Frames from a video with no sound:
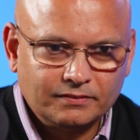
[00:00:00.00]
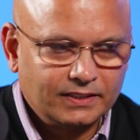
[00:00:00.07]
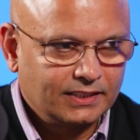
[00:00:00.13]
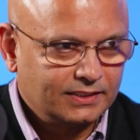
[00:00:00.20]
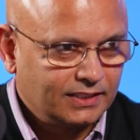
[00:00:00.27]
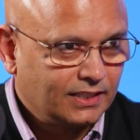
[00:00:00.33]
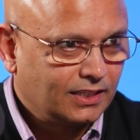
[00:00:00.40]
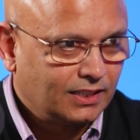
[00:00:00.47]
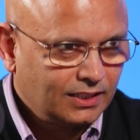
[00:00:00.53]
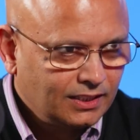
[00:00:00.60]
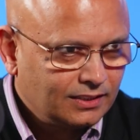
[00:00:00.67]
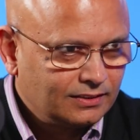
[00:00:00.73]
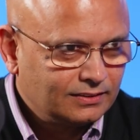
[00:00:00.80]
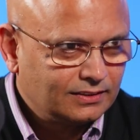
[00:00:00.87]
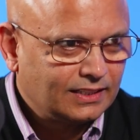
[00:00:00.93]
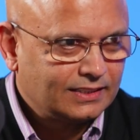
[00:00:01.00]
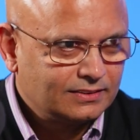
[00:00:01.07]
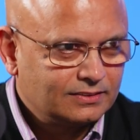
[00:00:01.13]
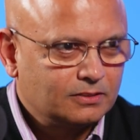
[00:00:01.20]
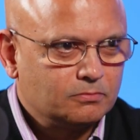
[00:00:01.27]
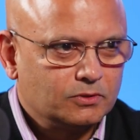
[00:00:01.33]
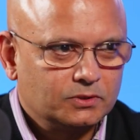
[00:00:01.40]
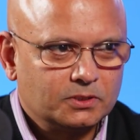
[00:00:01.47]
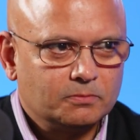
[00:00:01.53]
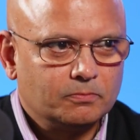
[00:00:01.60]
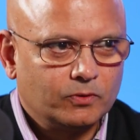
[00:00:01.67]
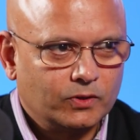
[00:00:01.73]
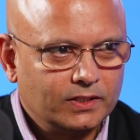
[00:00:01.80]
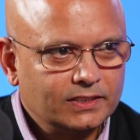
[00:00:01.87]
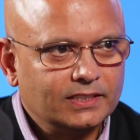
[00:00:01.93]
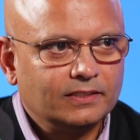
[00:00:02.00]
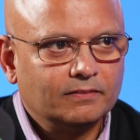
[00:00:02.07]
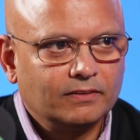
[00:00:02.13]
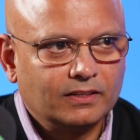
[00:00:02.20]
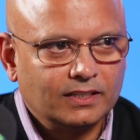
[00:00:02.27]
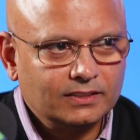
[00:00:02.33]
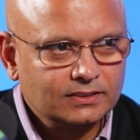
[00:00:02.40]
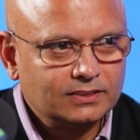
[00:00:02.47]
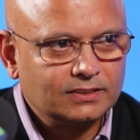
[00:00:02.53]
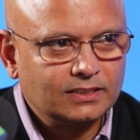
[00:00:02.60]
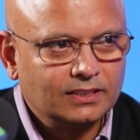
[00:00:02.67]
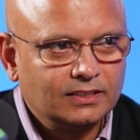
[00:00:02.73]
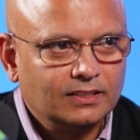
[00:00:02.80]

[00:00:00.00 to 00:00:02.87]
where they are. That's the most important thing for us,